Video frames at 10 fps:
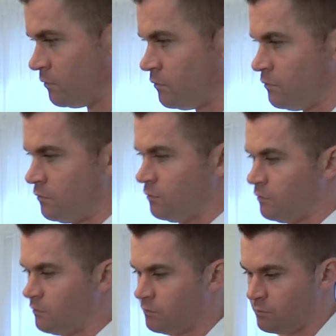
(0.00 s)

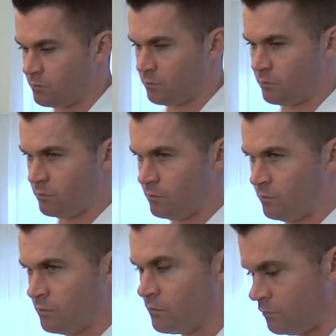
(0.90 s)

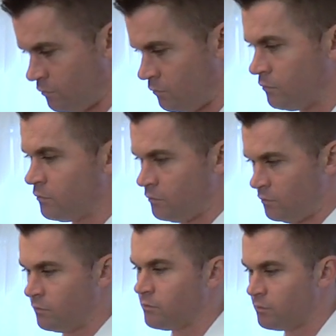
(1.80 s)

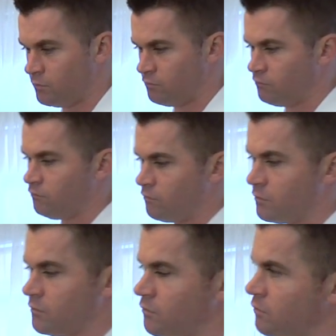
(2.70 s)

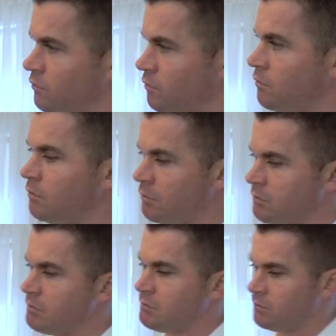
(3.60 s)

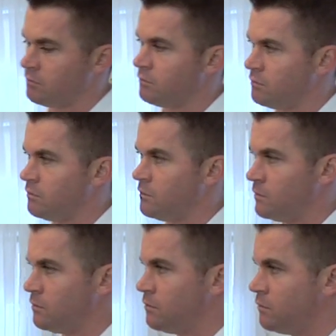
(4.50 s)

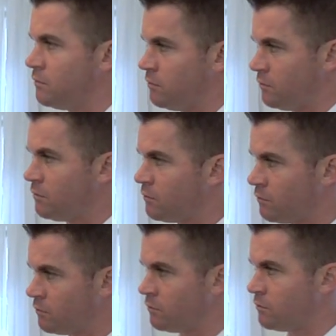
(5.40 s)

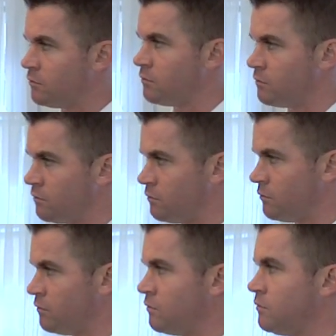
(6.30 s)

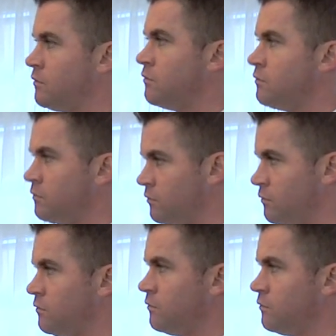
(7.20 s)
This person isn't speaking.